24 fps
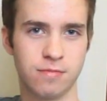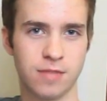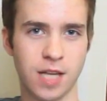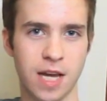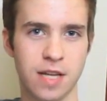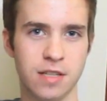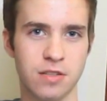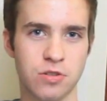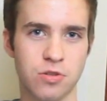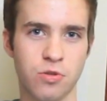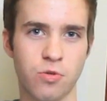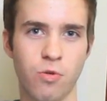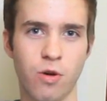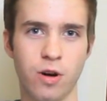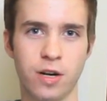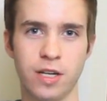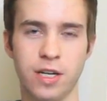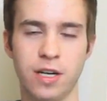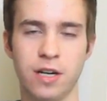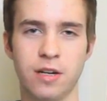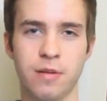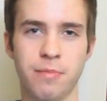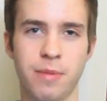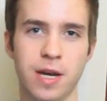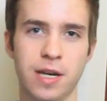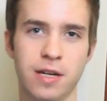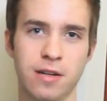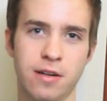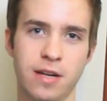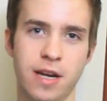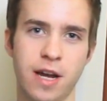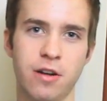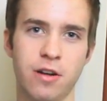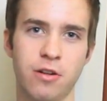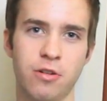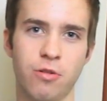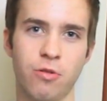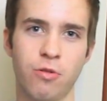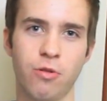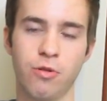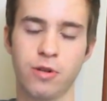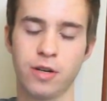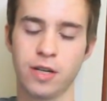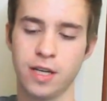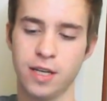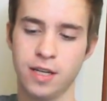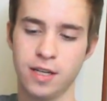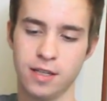tends to one ear depending on how you're
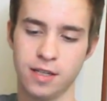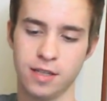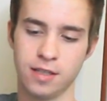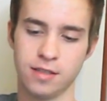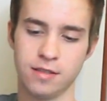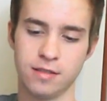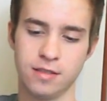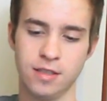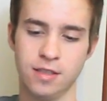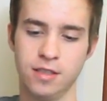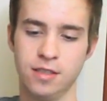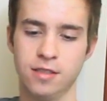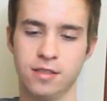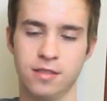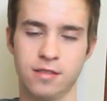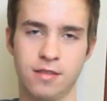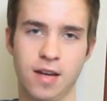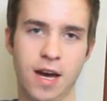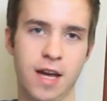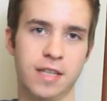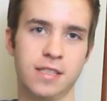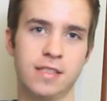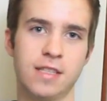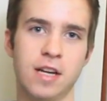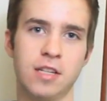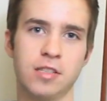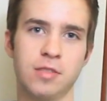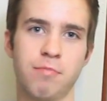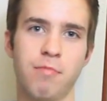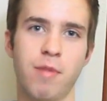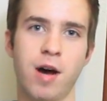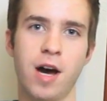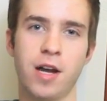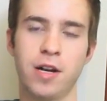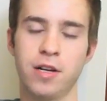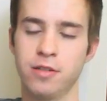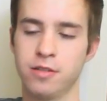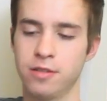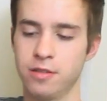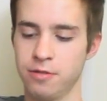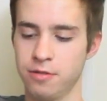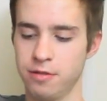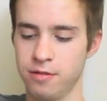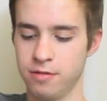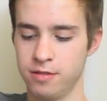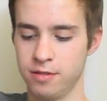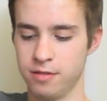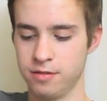holding it, and kind of sounds mono, so
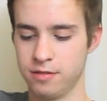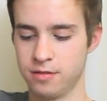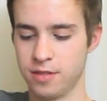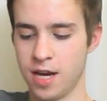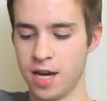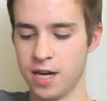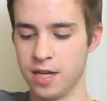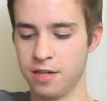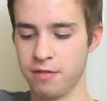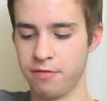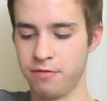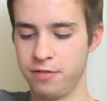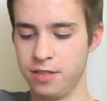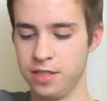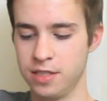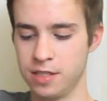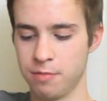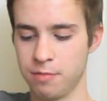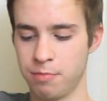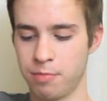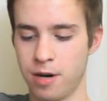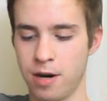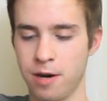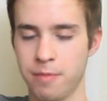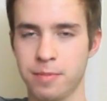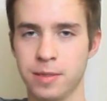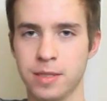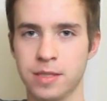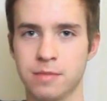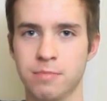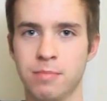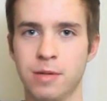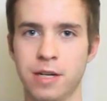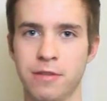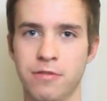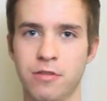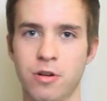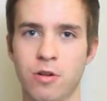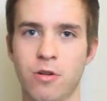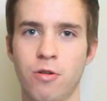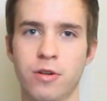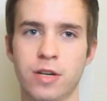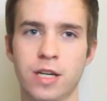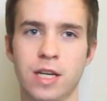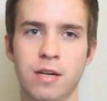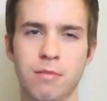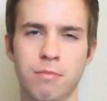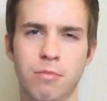it kind of defeats the purpose. But if you're
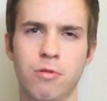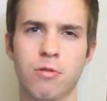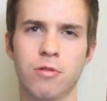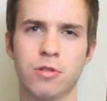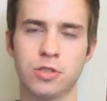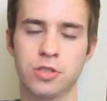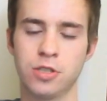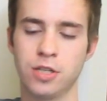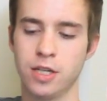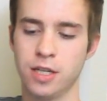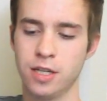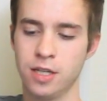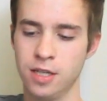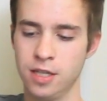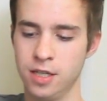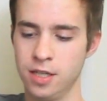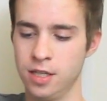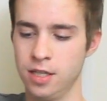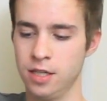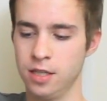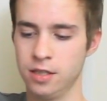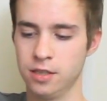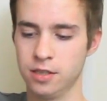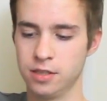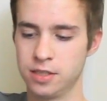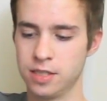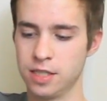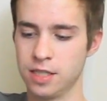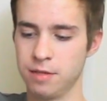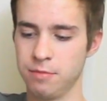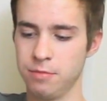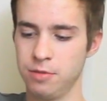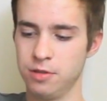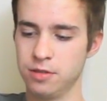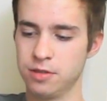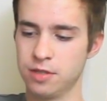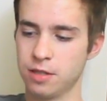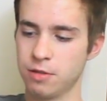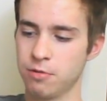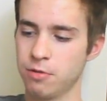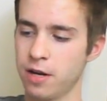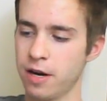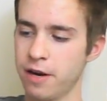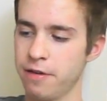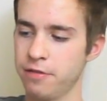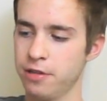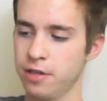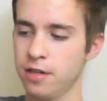holding it in portrait, listening to music,
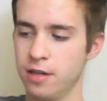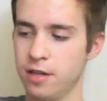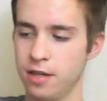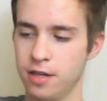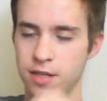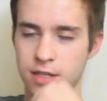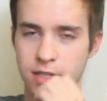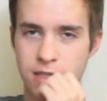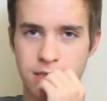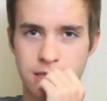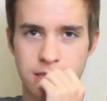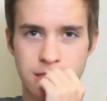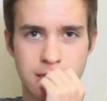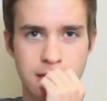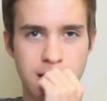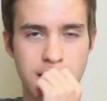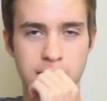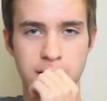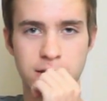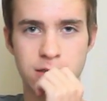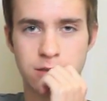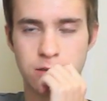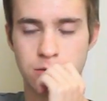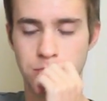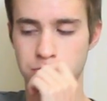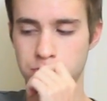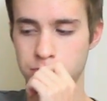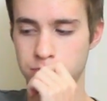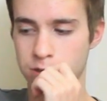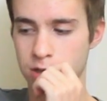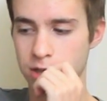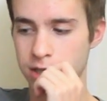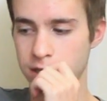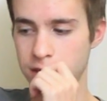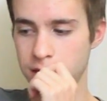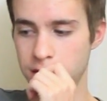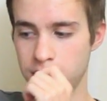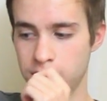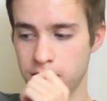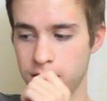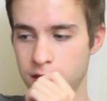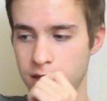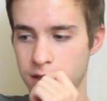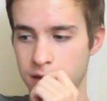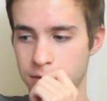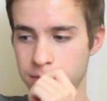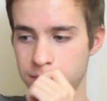whatever, it sounds pretty good.